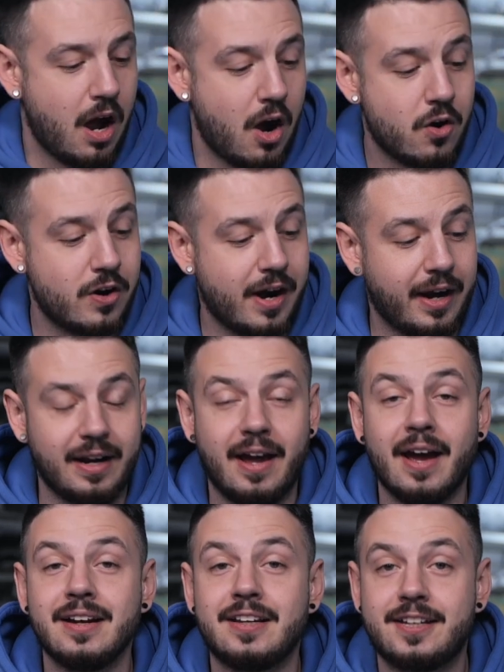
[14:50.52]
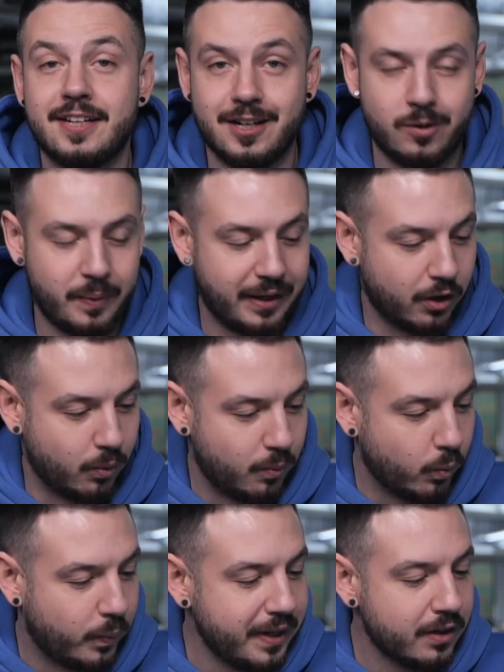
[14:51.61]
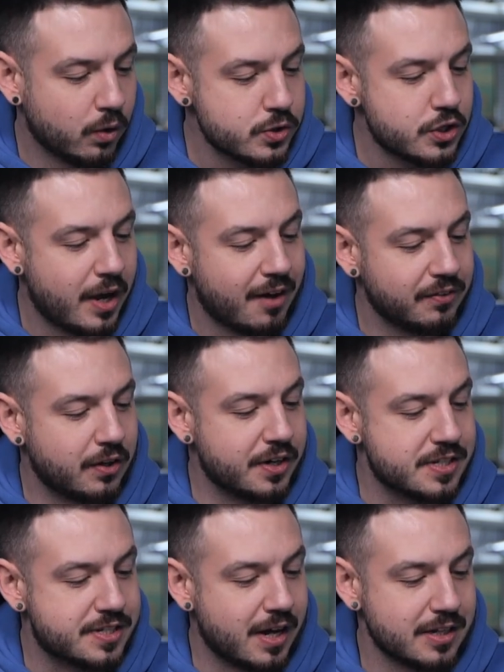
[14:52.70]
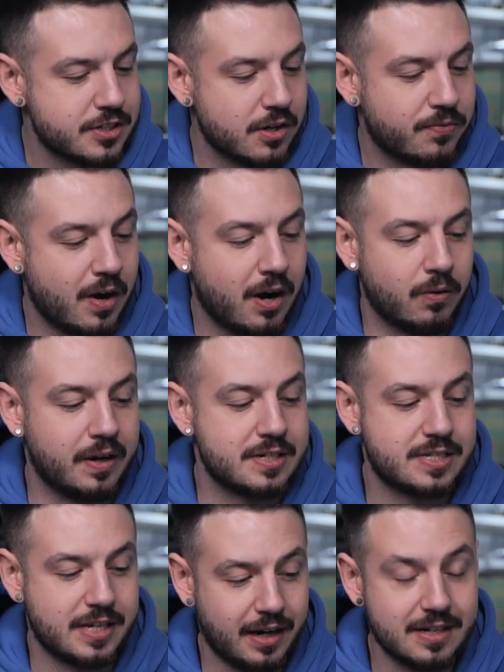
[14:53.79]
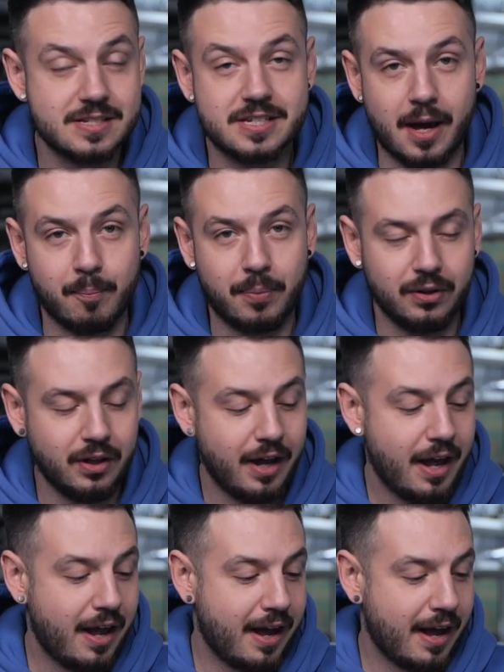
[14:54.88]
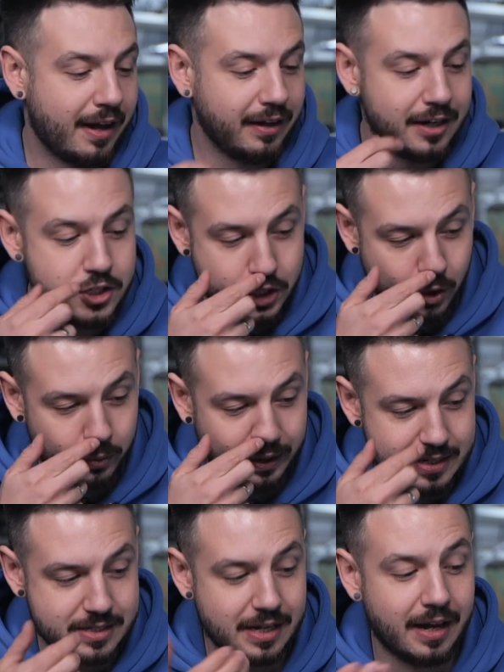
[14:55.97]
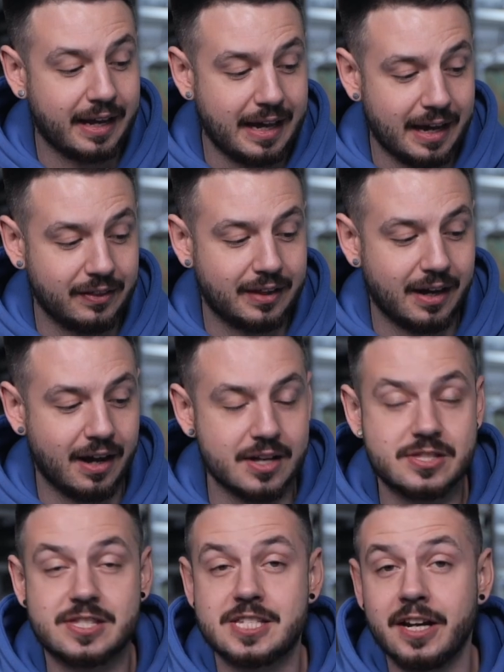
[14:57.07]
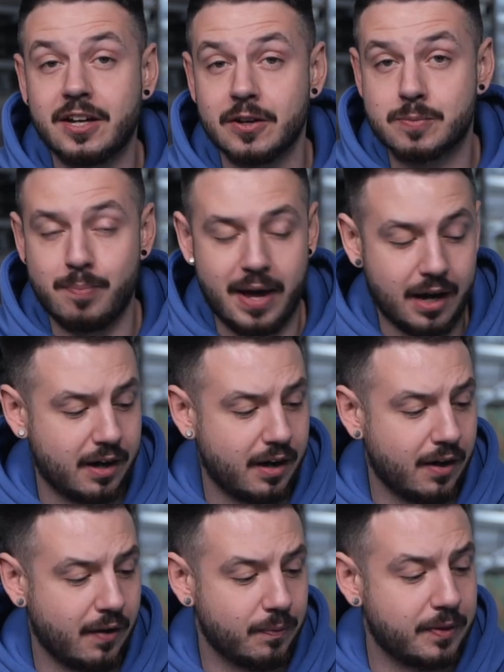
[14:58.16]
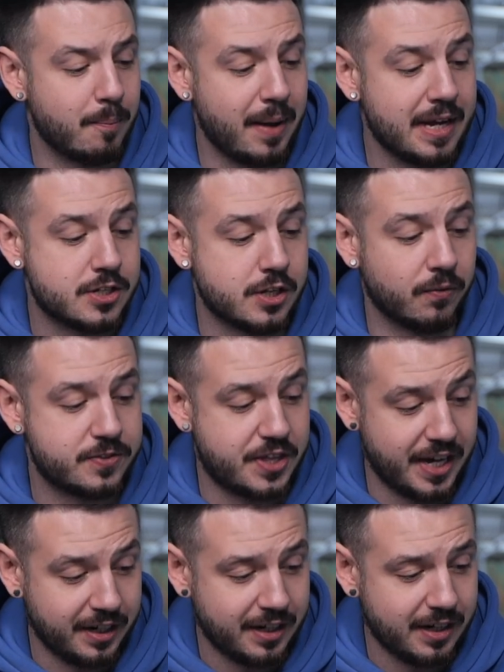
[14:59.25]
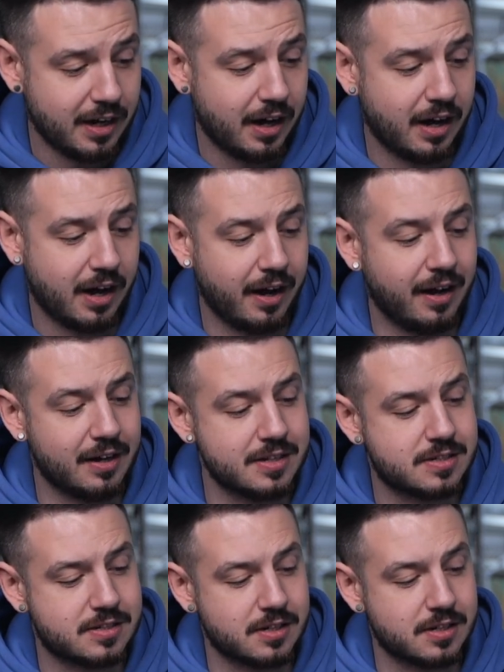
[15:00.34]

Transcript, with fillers: Alright, and here we go. We also have the results of our second sample, and it showed us again the thinkness, the base of think, it's